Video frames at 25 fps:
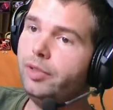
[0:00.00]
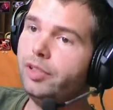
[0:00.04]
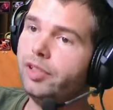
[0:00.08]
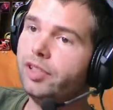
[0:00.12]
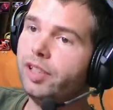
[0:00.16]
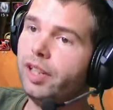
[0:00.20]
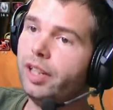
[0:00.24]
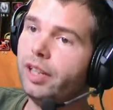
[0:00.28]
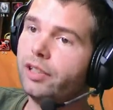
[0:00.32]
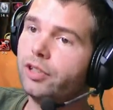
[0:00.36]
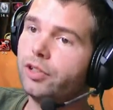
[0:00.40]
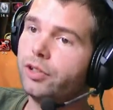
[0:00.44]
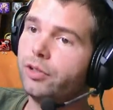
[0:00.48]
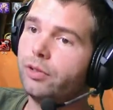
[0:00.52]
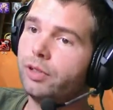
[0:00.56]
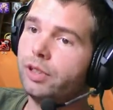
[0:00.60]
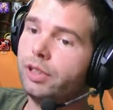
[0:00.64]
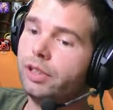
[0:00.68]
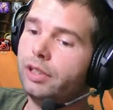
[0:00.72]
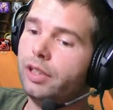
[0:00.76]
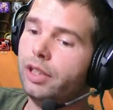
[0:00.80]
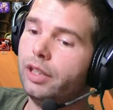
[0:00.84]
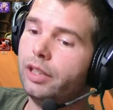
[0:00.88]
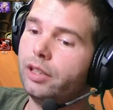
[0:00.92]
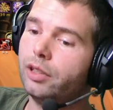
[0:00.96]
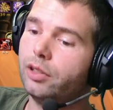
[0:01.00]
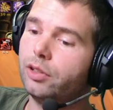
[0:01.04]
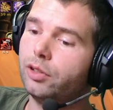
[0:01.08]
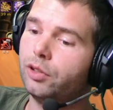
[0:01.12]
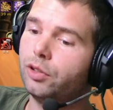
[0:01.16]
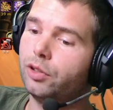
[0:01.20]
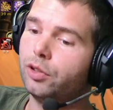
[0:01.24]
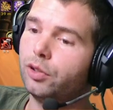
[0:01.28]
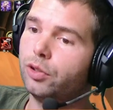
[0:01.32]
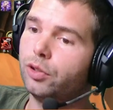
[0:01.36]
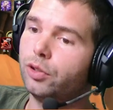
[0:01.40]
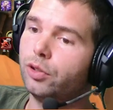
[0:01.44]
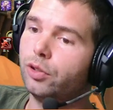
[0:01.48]
Beam is actually like
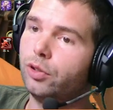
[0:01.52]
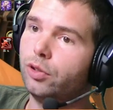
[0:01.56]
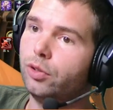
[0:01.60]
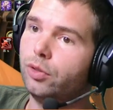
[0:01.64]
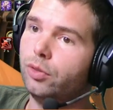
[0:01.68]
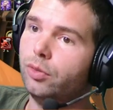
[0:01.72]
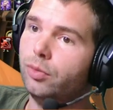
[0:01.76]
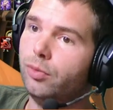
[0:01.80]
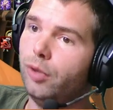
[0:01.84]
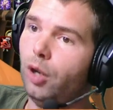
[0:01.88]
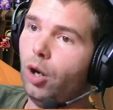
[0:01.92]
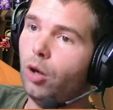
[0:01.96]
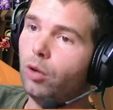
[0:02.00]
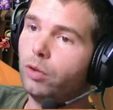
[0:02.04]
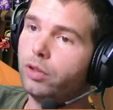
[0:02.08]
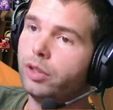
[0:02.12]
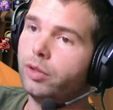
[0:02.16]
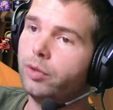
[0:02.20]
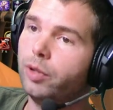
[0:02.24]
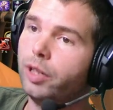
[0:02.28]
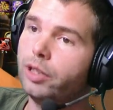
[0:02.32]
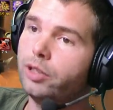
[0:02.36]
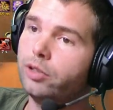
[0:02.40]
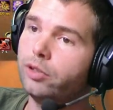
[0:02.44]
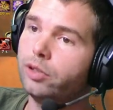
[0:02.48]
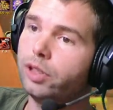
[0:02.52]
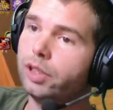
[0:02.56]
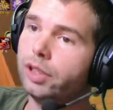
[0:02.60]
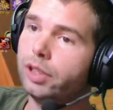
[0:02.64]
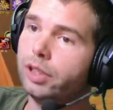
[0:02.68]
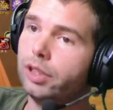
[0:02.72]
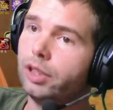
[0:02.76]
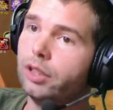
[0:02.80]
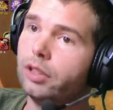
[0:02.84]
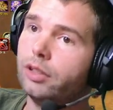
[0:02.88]
your only way to